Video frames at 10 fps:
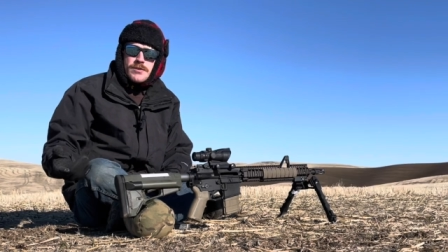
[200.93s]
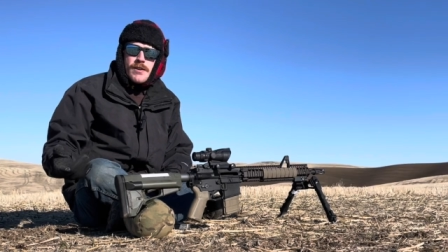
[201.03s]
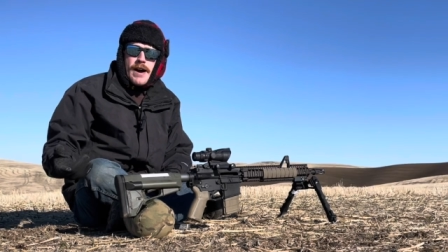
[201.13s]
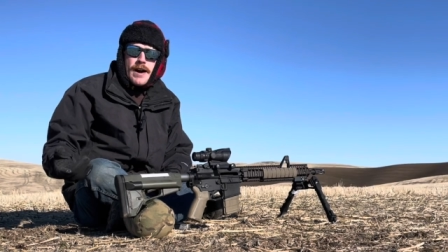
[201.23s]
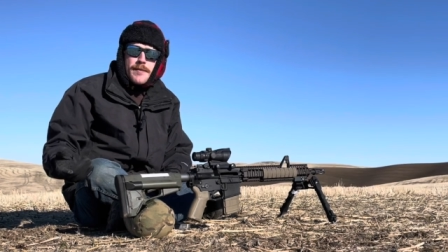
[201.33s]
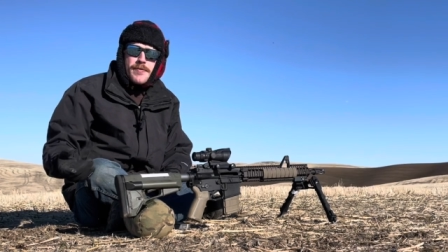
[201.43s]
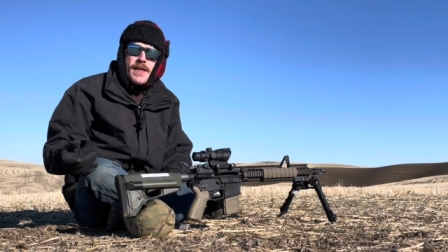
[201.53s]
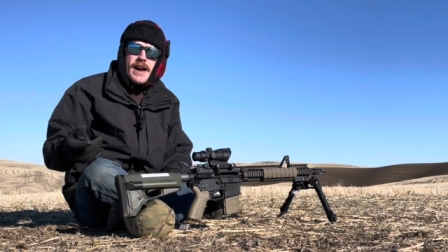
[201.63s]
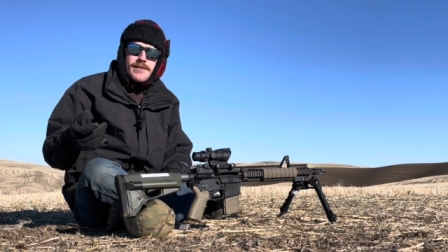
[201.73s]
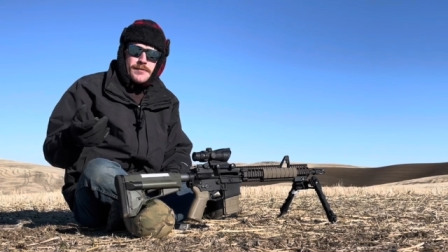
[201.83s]
drop
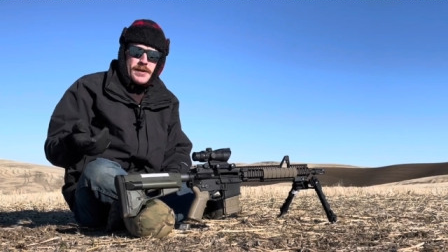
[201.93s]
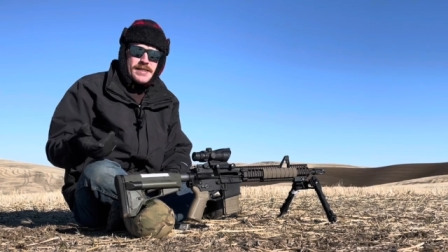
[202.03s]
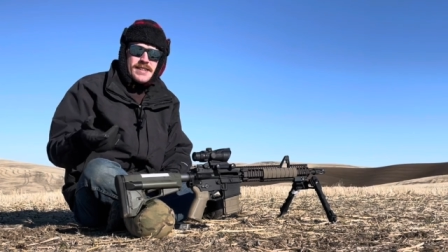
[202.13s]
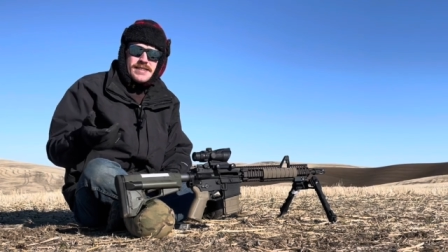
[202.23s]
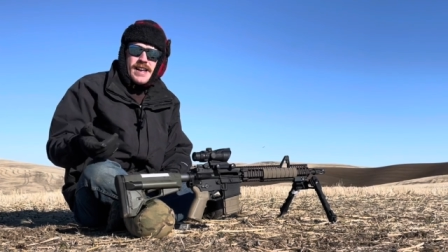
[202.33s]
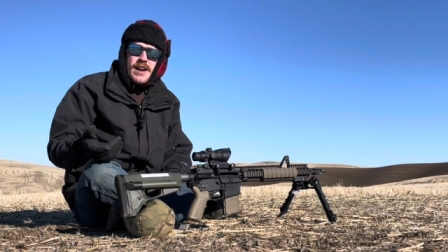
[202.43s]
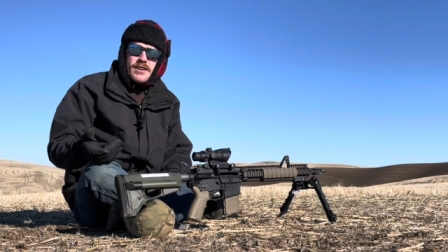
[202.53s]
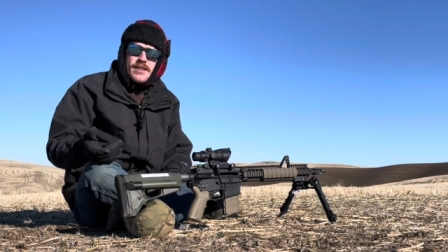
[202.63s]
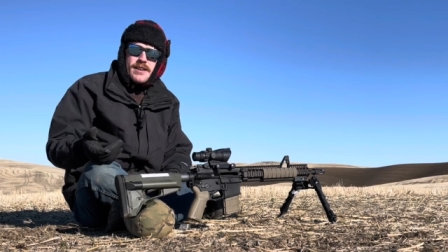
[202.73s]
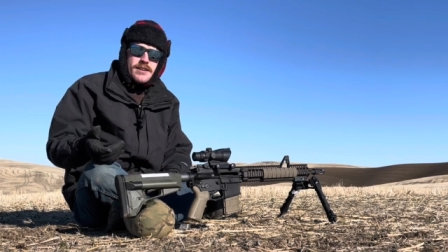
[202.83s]
out of a ballistics
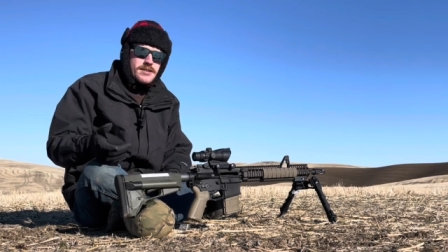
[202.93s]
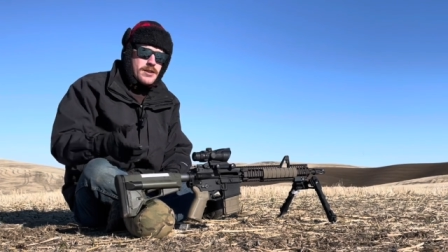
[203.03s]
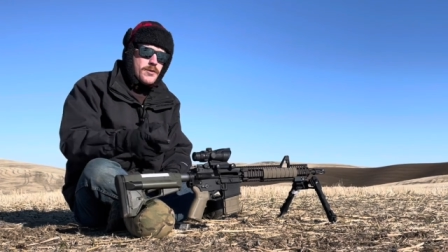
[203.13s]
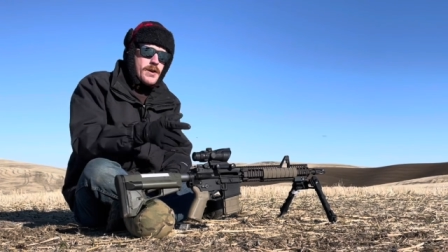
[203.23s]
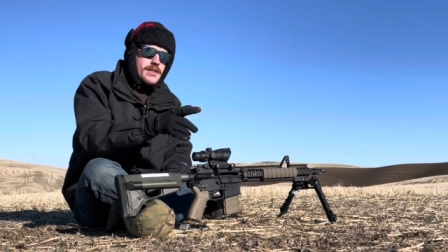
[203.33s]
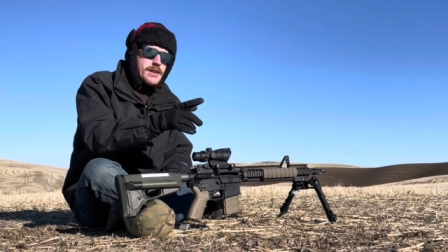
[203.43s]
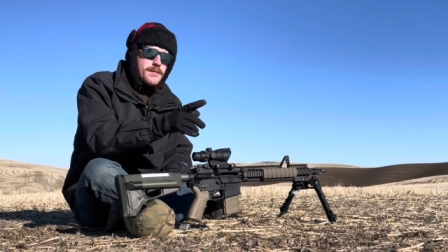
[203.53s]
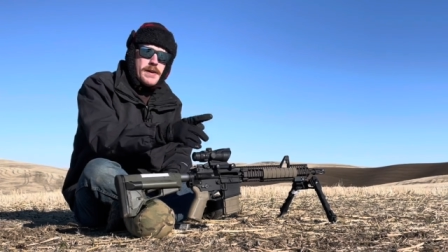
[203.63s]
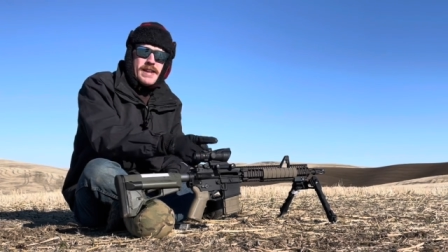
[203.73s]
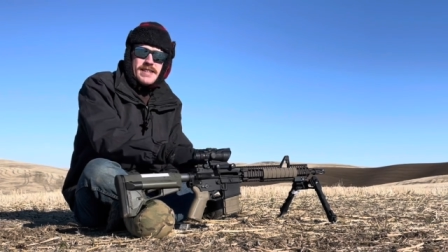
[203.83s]
calculator to what the
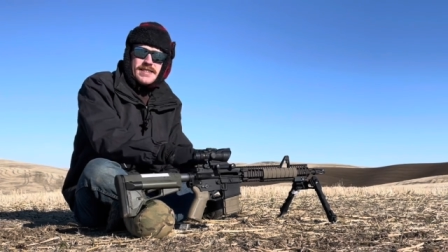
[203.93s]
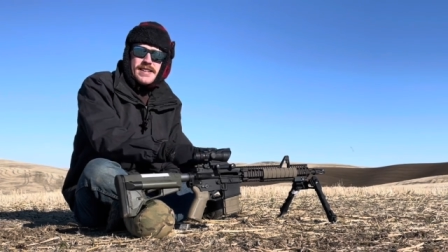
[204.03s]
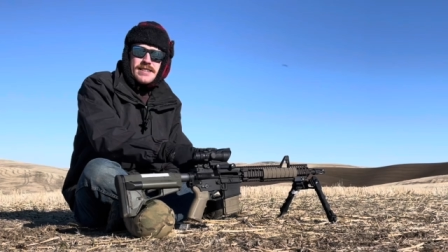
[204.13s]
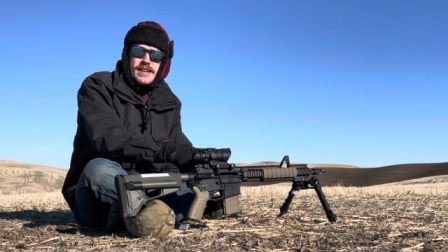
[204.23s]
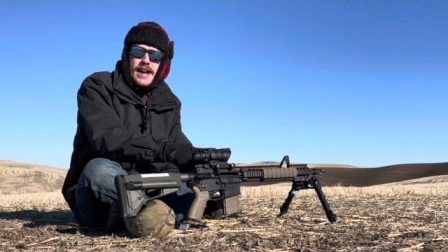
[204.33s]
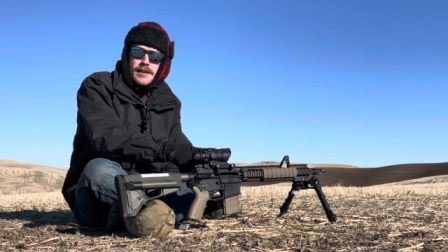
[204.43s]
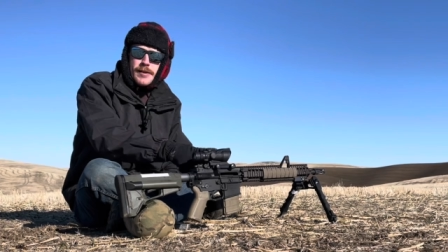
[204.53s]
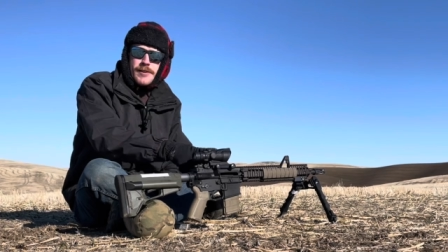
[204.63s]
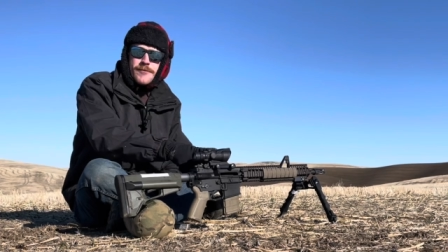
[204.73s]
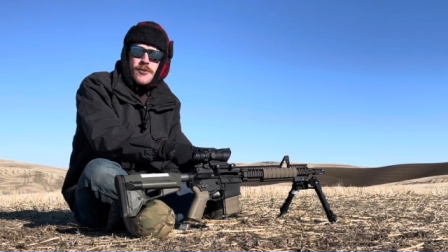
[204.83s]
BDC is
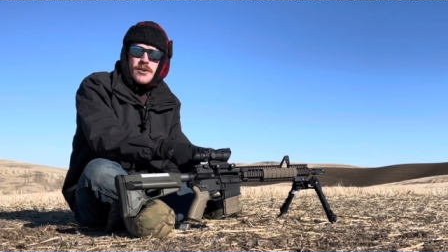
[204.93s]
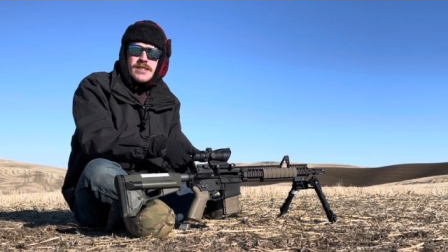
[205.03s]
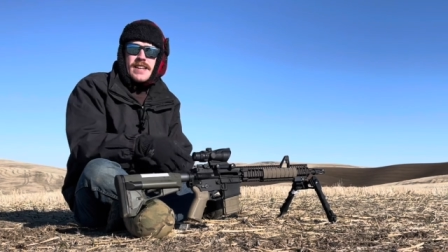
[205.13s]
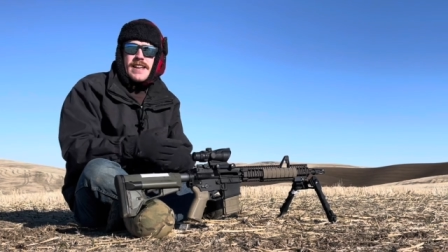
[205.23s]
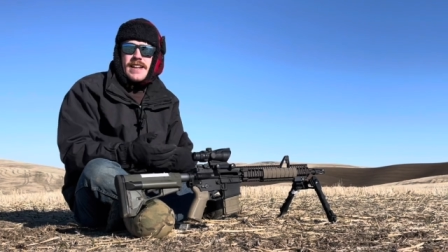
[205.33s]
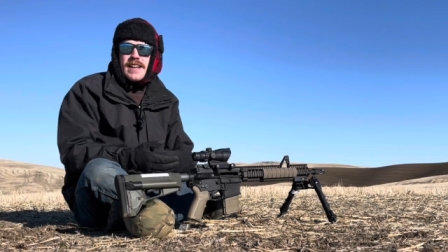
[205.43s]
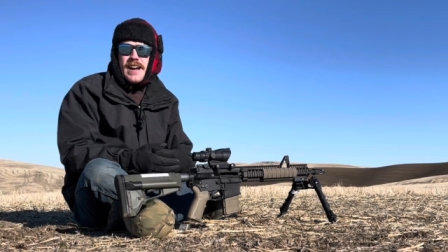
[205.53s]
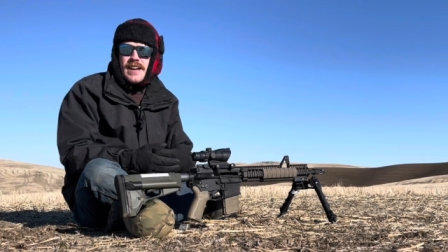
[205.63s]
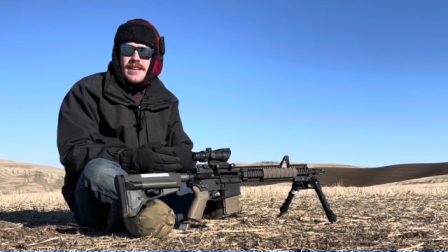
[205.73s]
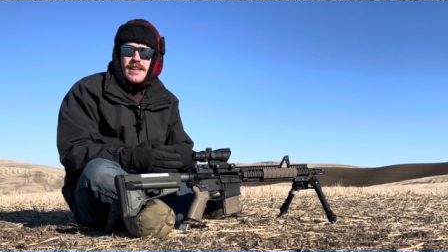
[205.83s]
calibrated for to get an
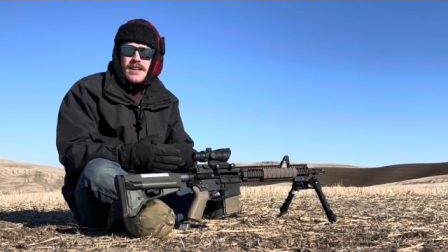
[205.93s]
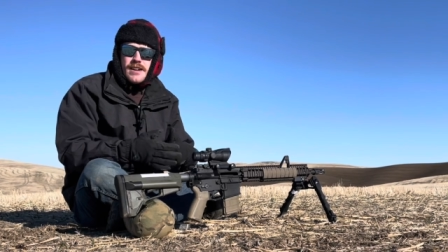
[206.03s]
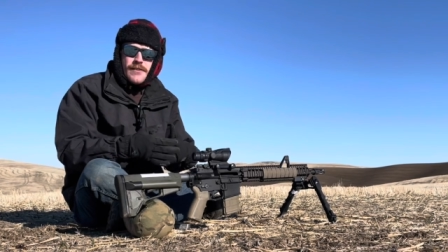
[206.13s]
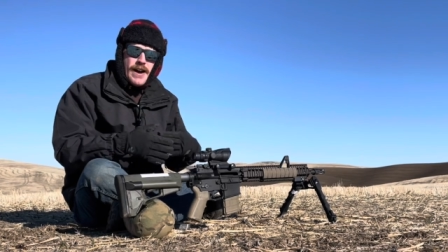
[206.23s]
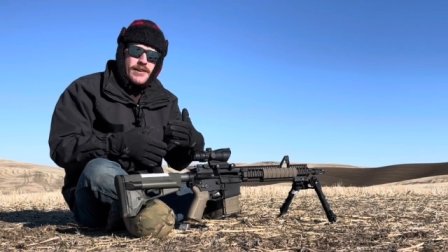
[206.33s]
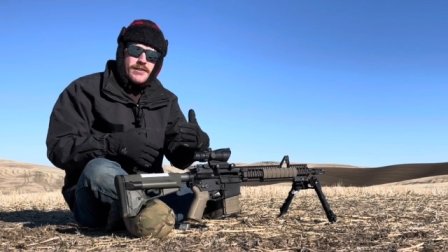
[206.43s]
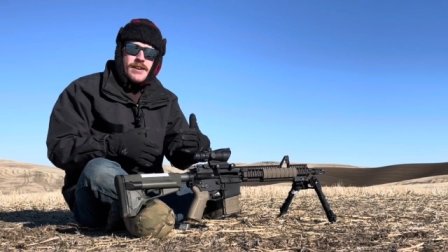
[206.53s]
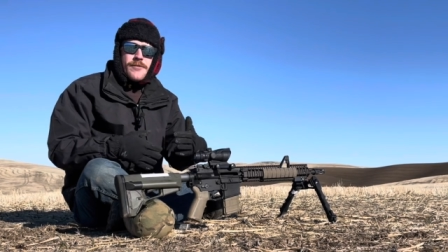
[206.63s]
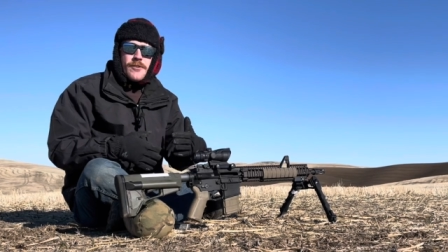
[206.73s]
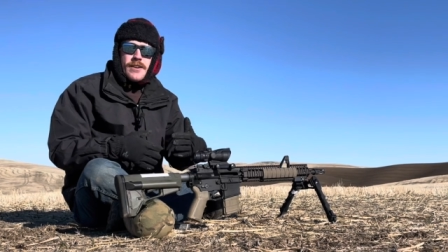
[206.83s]
idea of how
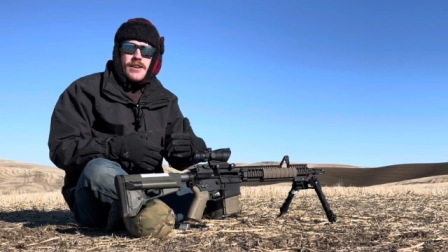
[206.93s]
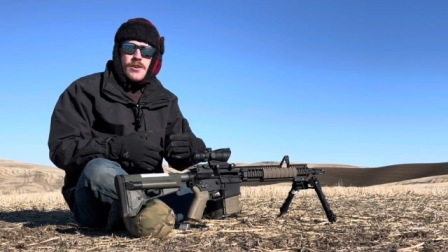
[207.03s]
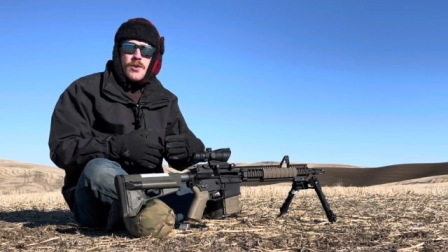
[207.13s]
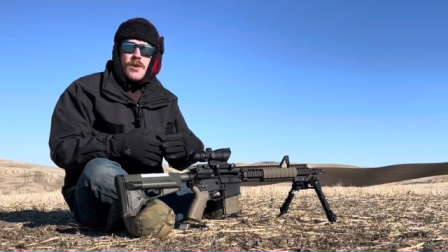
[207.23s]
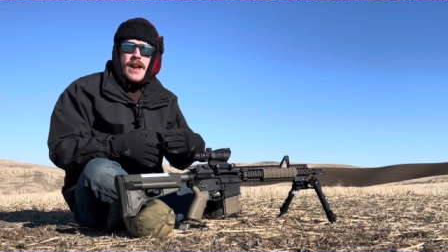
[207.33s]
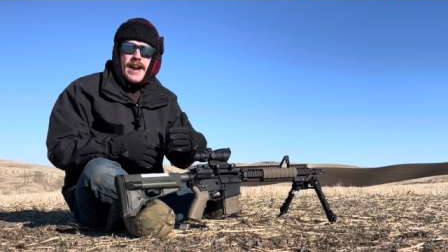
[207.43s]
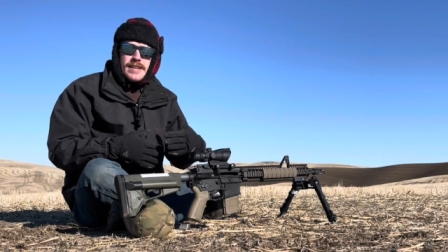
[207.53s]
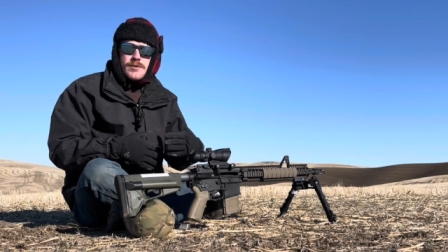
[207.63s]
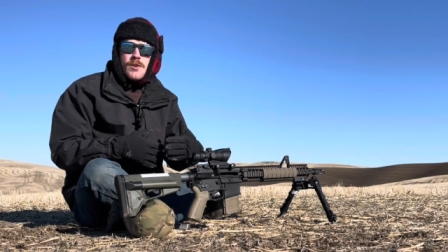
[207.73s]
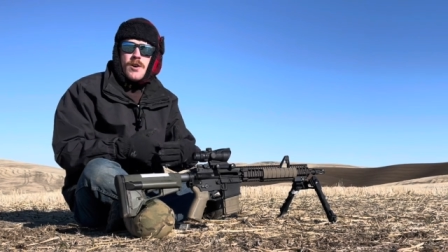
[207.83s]
different your
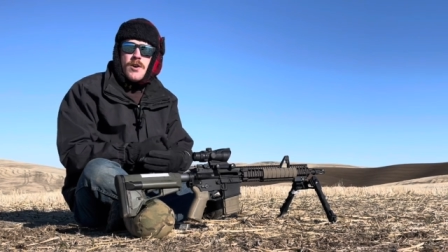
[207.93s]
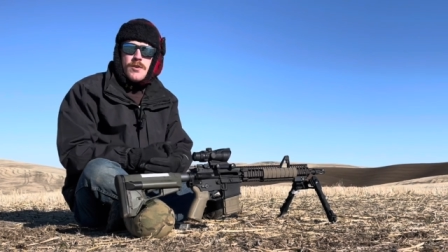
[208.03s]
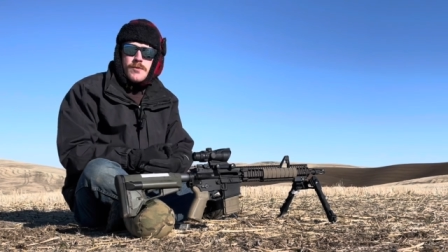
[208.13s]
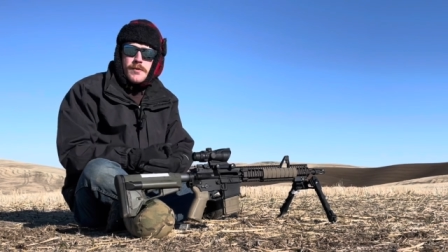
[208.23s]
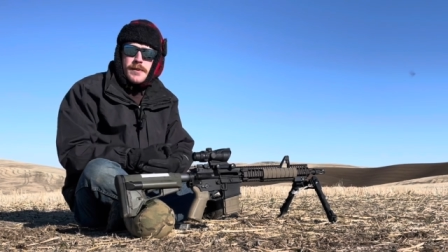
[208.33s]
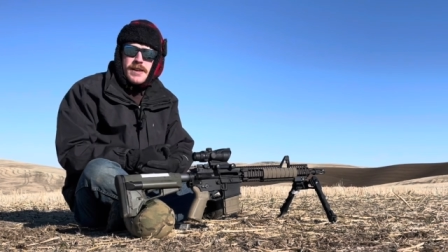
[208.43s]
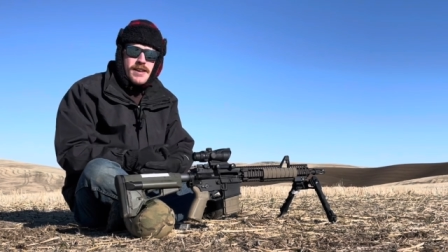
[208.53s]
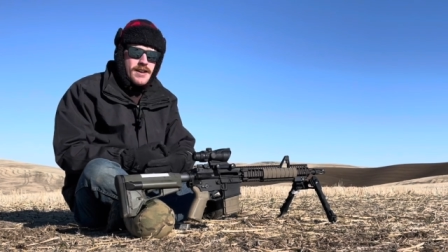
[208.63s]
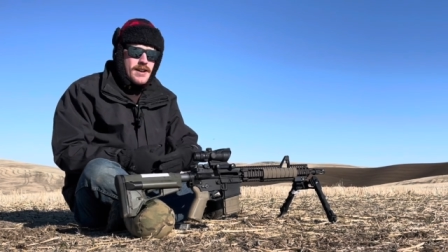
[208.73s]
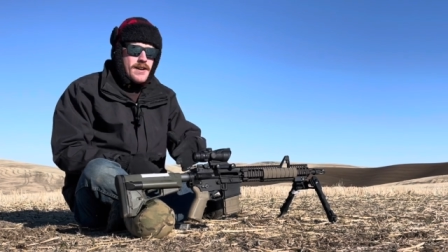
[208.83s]
actual hold will be